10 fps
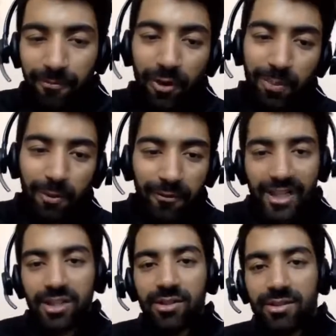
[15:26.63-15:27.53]
For
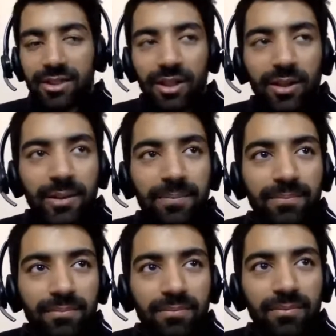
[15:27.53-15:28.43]
professionals,
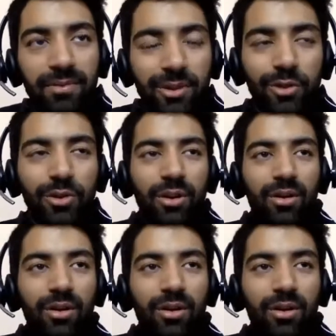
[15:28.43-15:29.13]
so